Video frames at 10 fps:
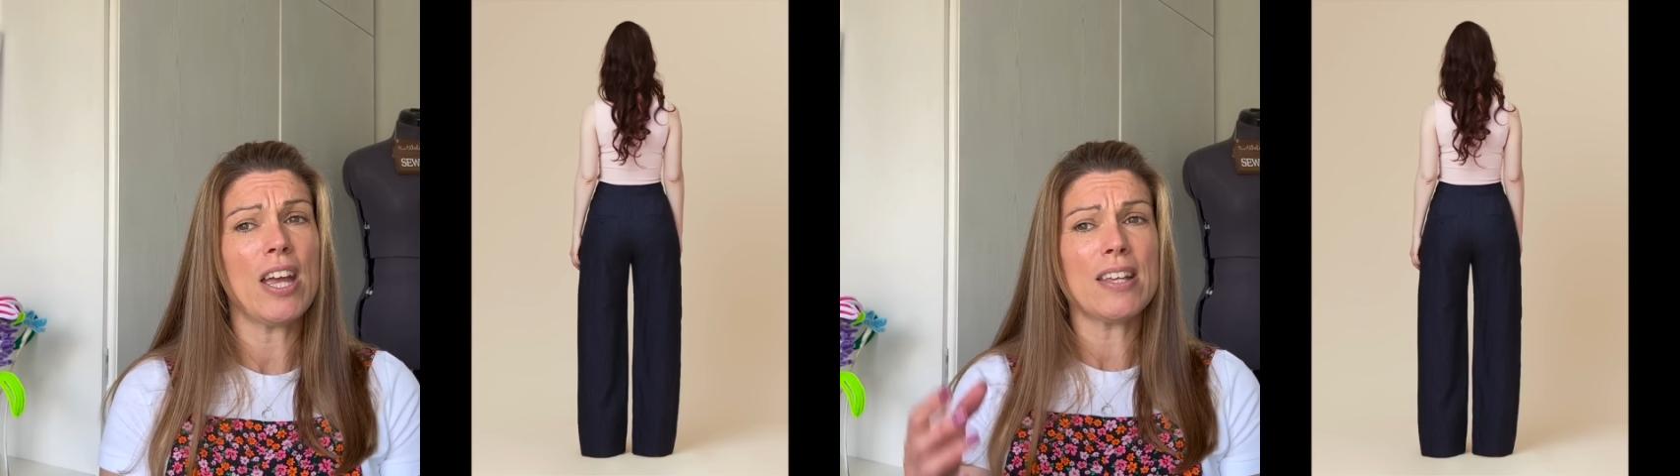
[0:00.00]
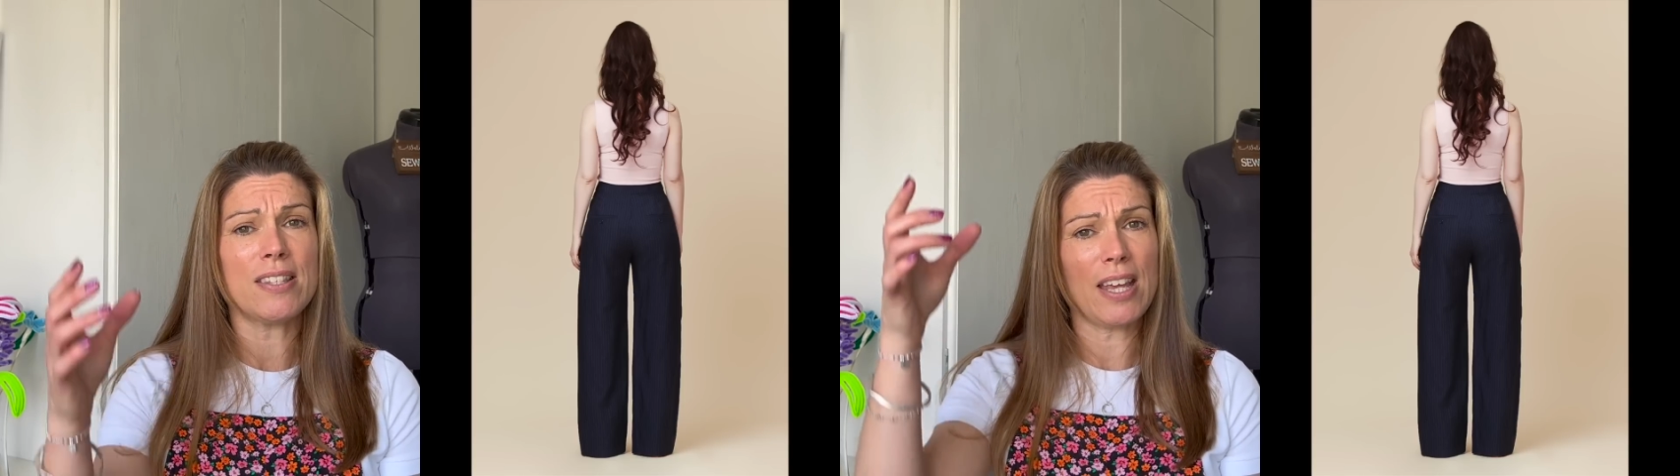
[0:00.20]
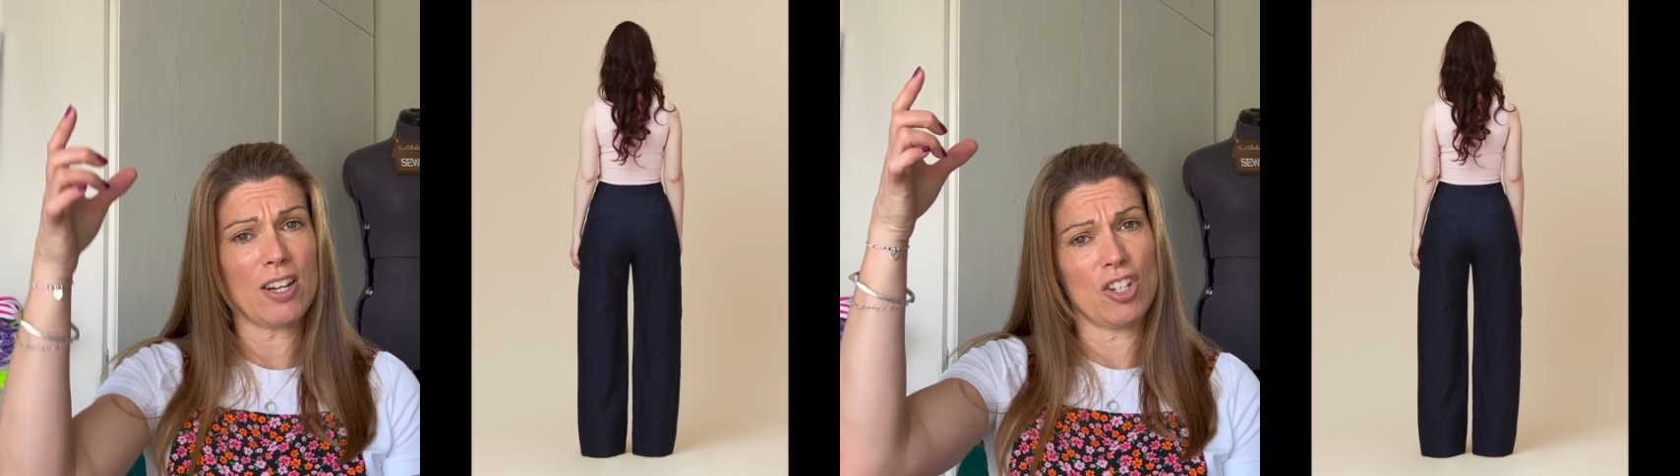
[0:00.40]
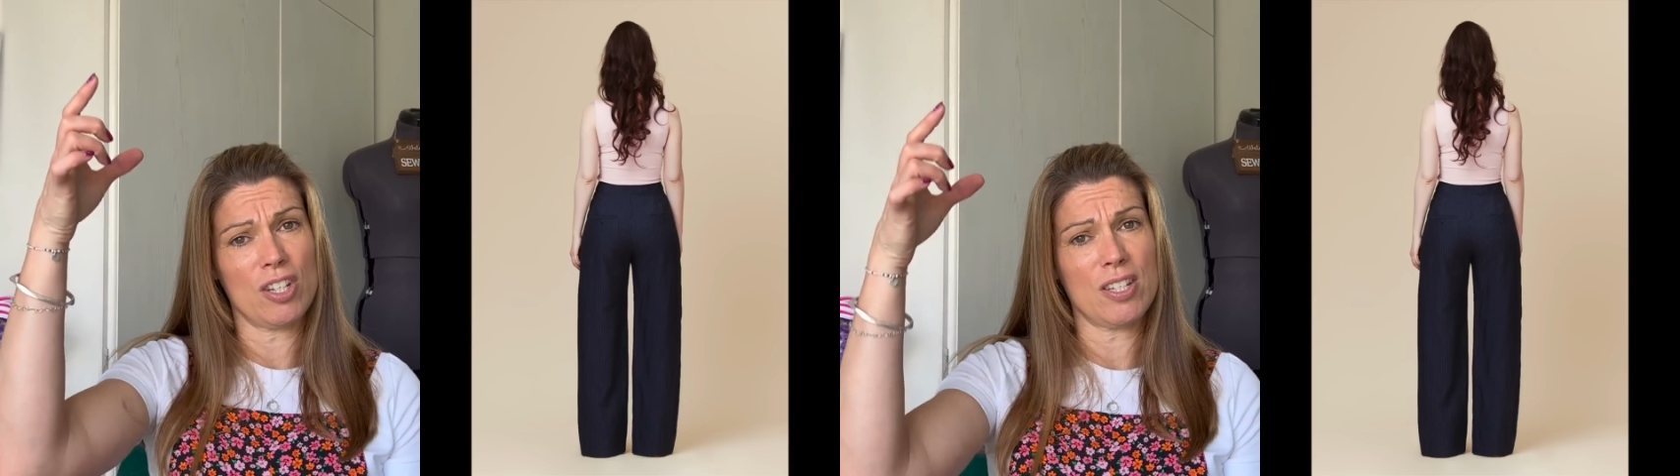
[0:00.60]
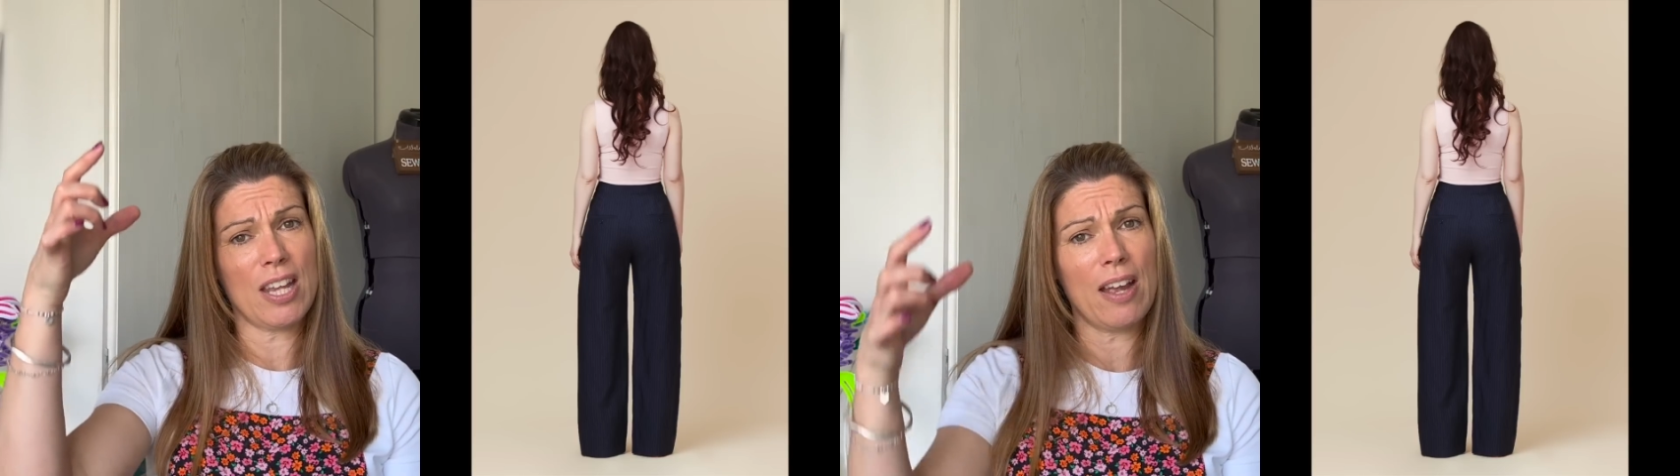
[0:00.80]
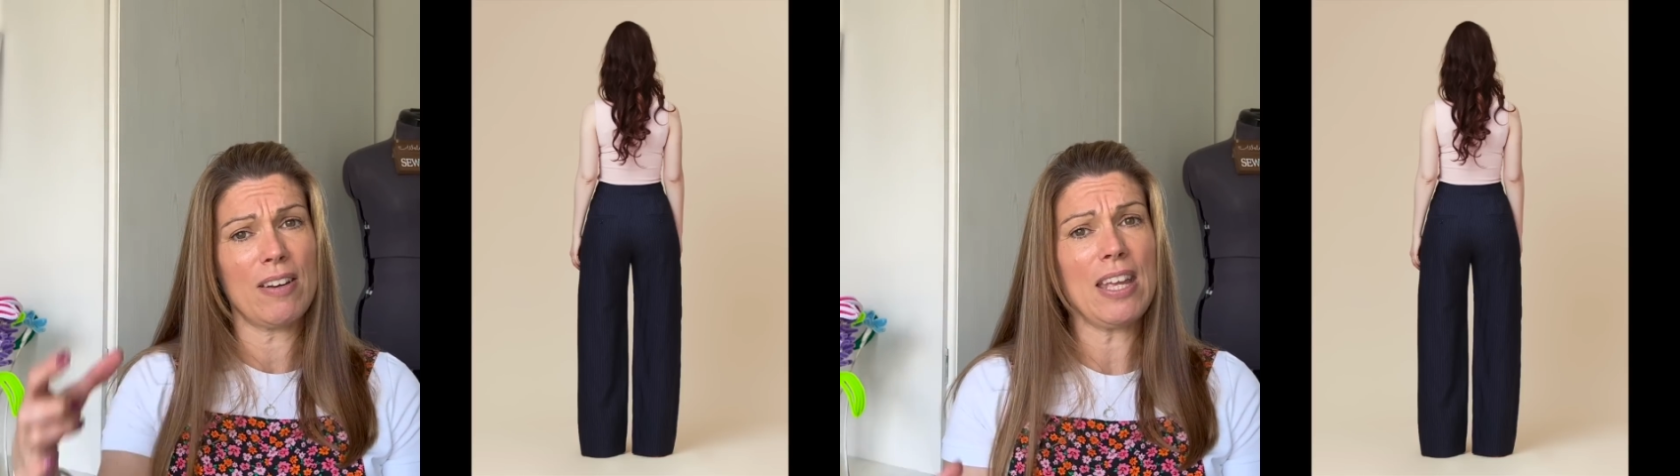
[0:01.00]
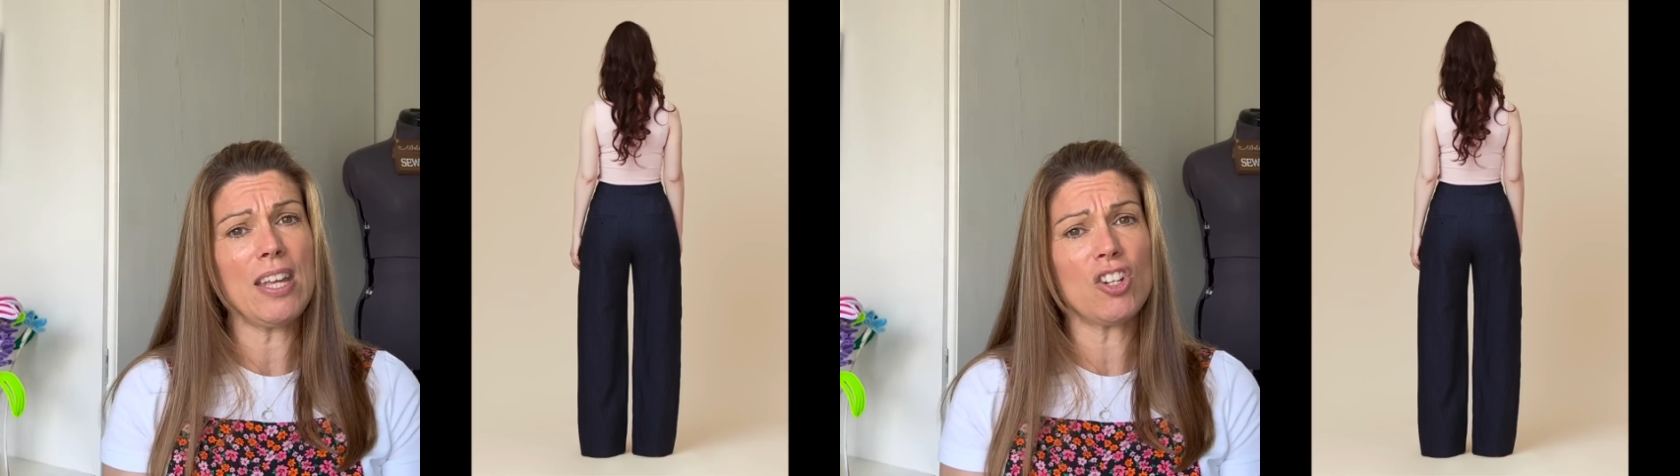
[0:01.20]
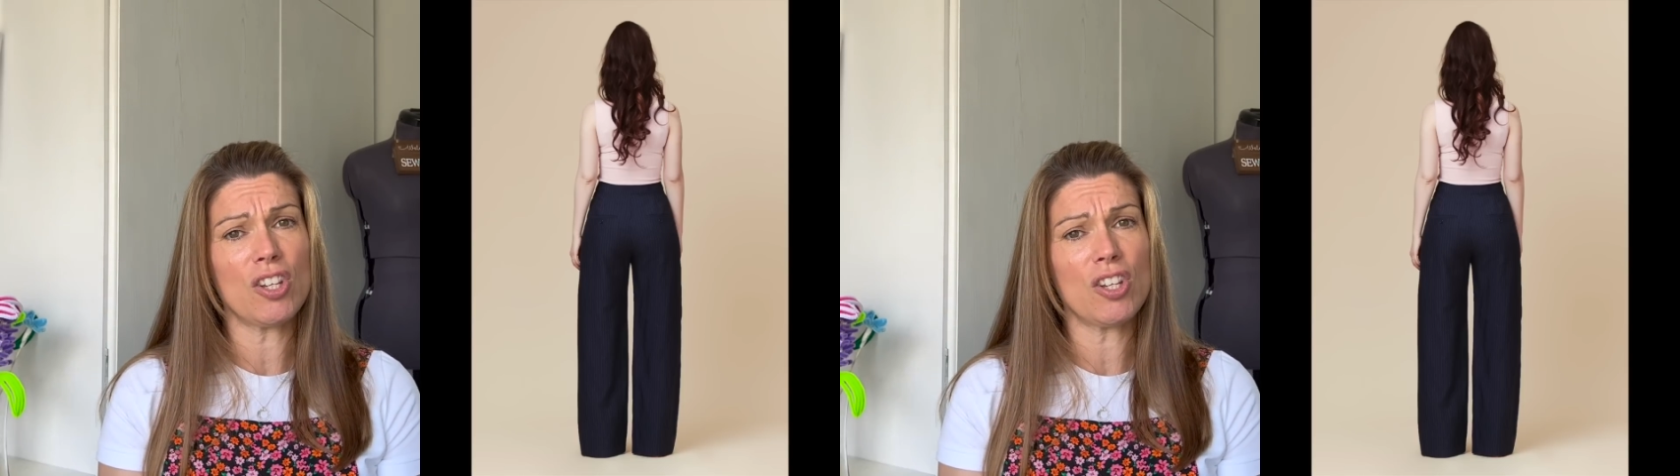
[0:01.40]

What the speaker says: section down each